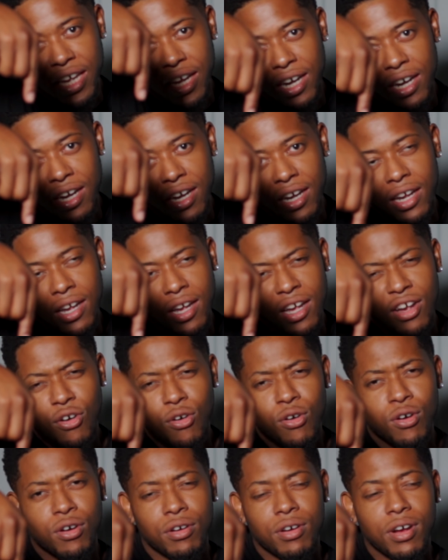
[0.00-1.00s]
there
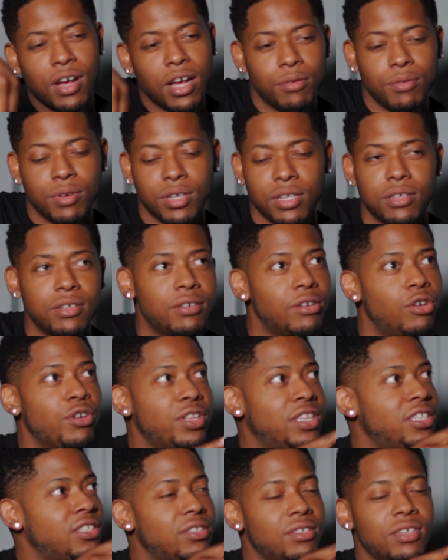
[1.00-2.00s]
or, or
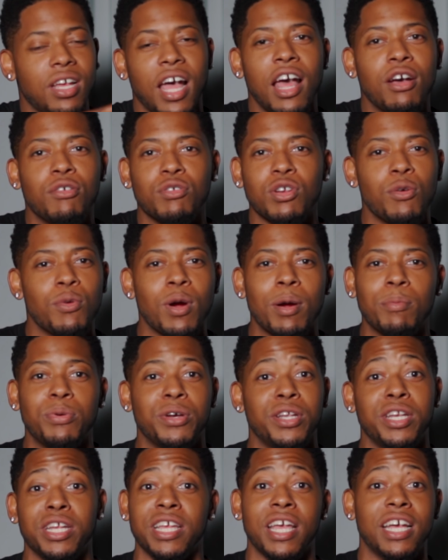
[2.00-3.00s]
this, I don't know where I'm
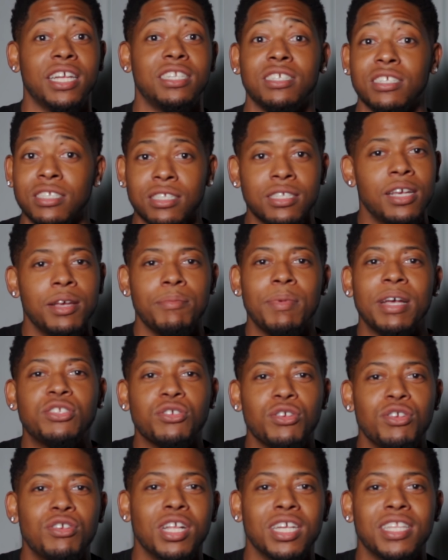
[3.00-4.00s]
putting it yet, just make
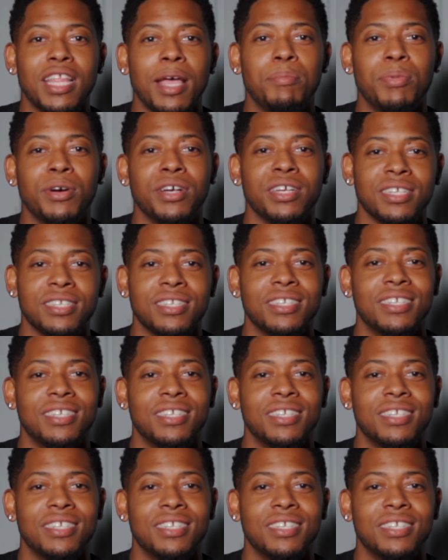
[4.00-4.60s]
sure you click that button.